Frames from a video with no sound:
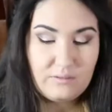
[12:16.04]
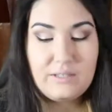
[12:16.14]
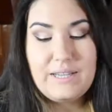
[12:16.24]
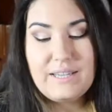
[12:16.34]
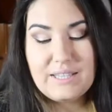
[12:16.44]

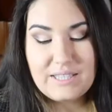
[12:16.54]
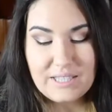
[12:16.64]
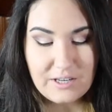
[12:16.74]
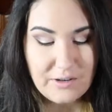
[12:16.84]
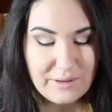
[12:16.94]
Okay,
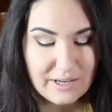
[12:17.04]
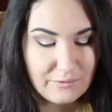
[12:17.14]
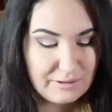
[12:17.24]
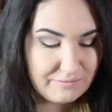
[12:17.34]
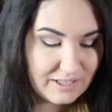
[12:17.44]

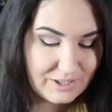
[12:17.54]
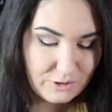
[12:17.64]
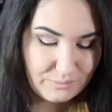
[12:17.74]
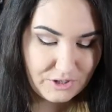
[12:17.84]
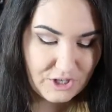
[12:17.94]
continuing with the
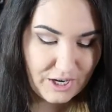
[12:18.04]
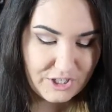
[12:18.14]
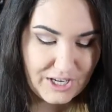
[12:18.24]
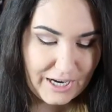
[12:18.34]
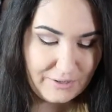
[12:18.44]
Super Shock
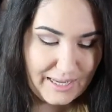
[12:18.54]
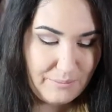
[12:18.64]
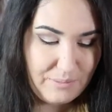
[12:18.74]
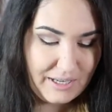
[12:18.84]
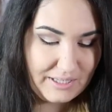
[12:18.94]
shadows,
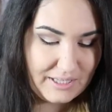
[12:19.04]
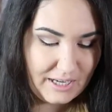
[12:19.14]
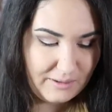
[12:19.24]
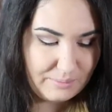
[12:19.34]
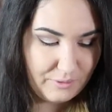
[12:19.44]
I picked
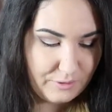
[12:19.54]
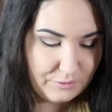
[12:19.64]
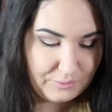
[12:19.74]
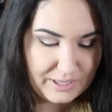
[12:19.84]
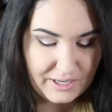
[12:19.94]
up
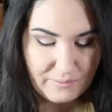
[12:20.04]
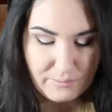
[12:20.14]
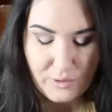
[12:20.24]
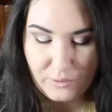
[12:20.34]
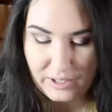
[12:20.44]
three
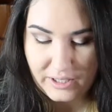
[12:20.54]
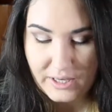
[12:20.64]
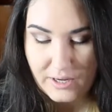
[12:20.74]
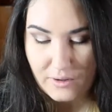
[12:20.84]
more.